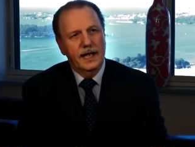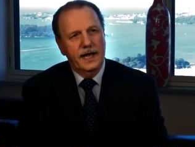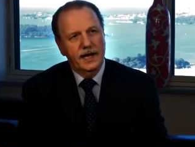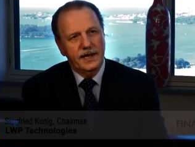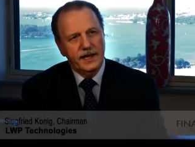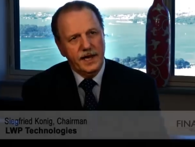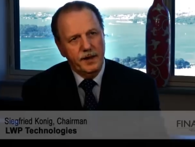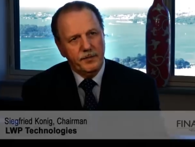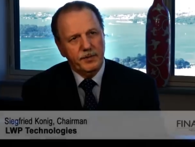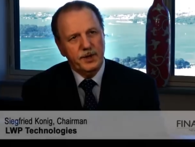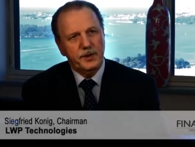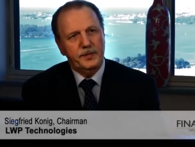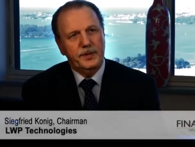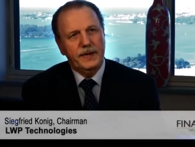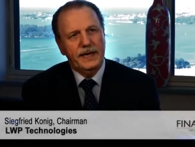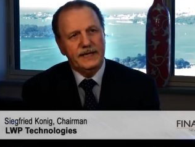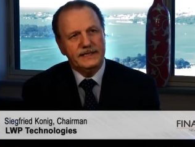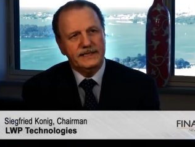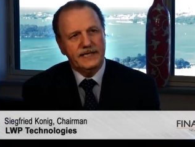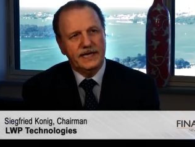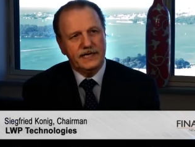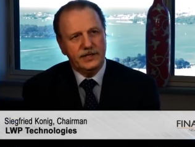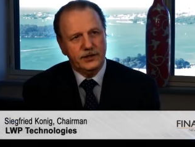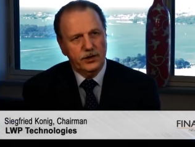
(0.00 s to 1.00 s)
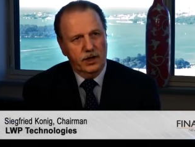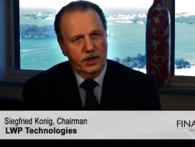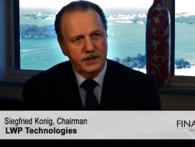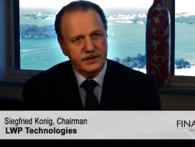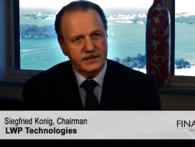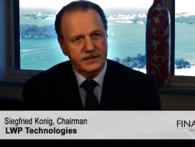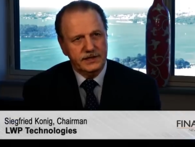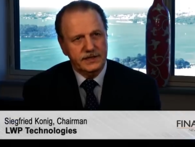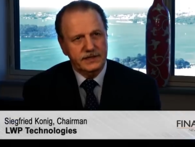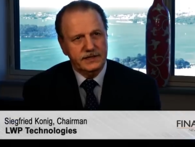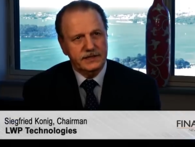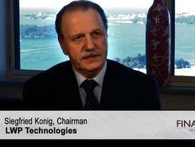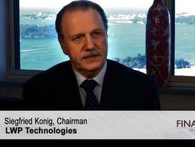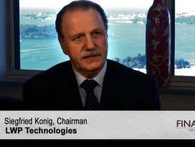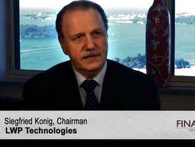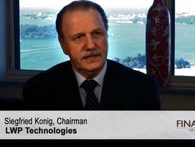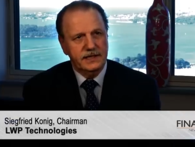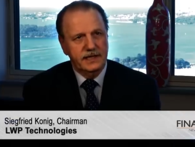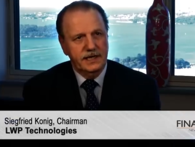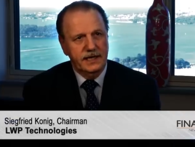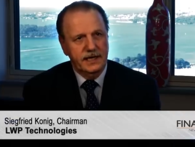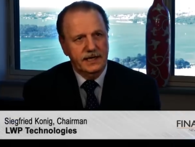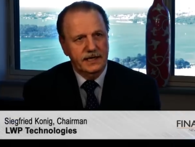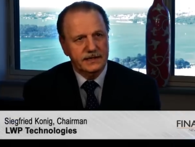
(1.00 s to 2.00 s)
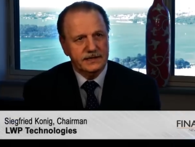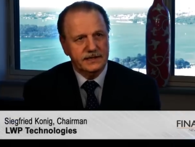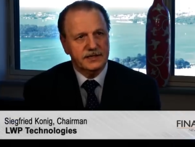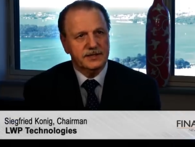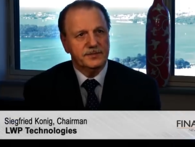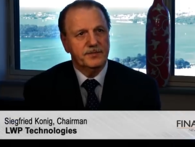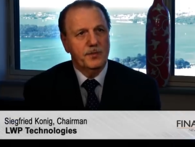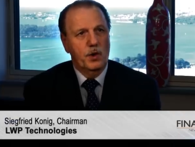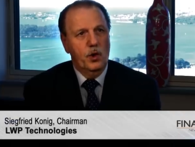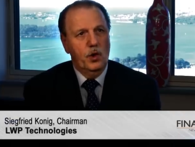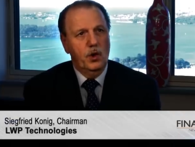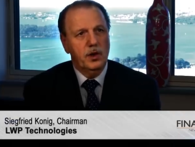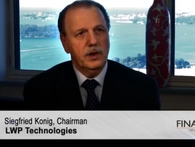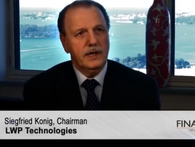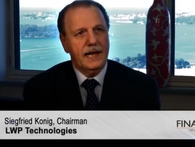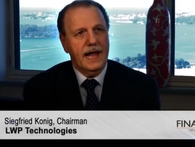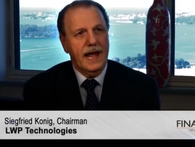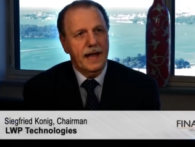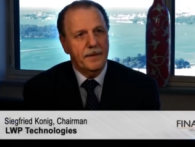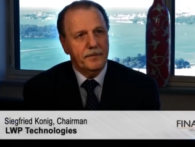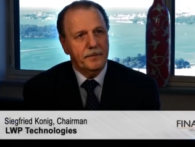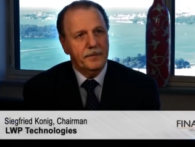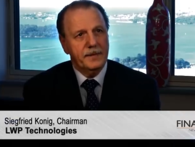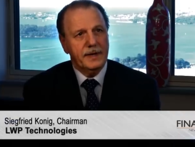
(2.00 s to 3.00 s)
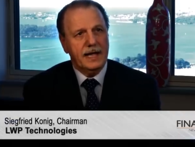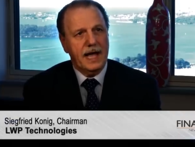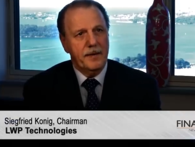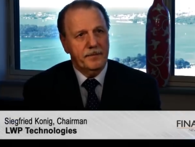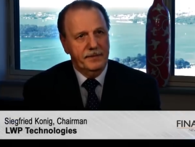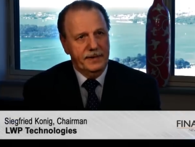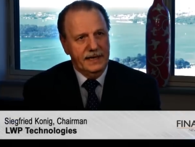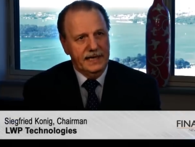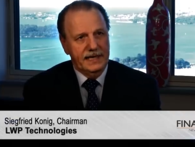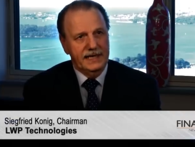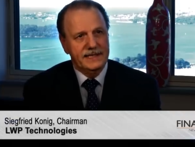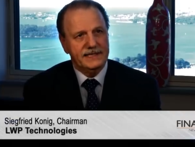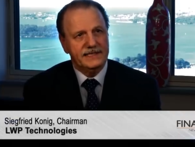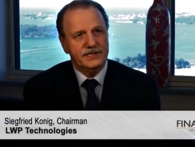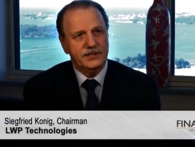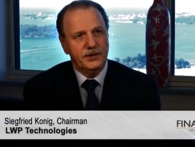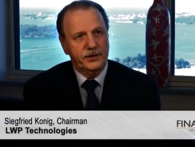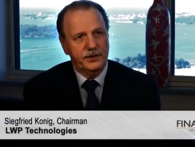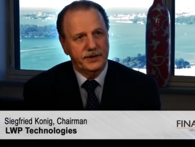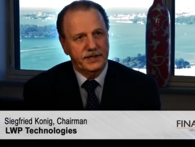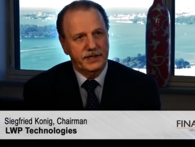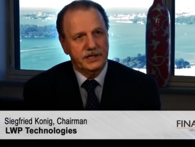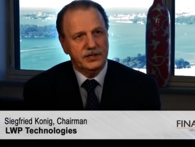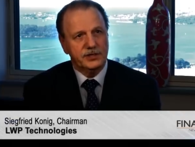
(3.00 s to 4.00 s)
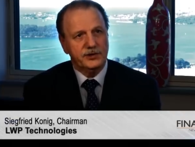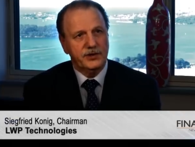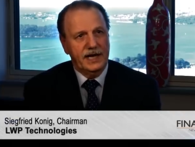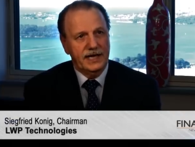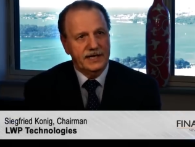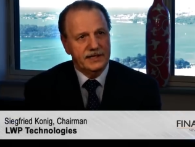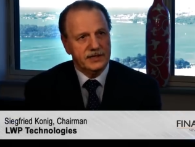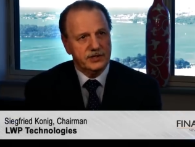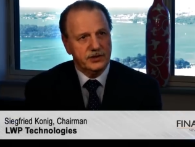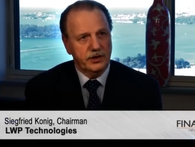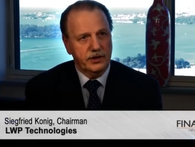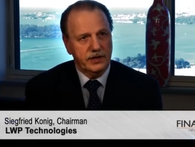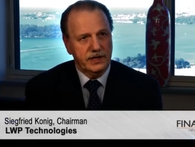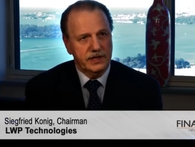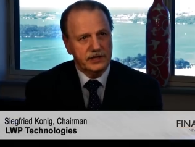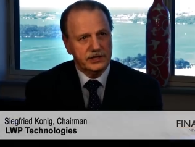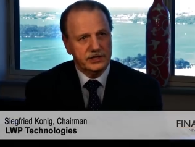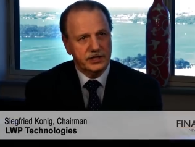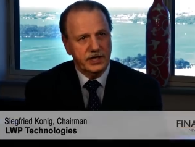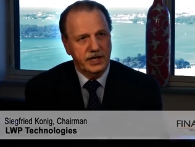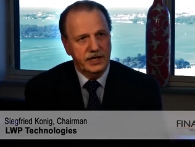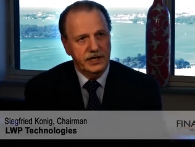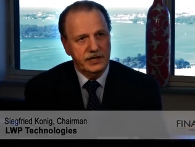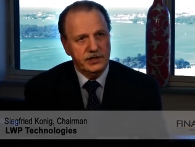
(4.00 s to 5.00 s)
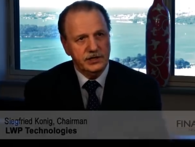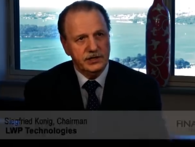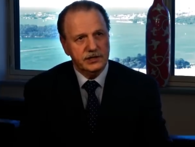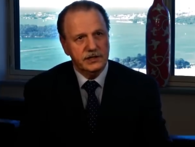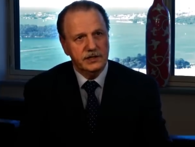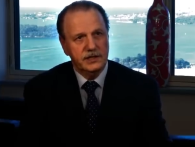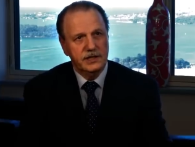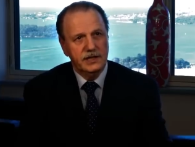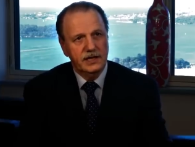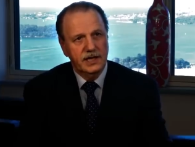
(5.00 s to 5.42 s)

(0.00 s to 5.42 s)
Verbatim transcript: LWP Technologies is a small cap company listed on the Australian Stock Exchange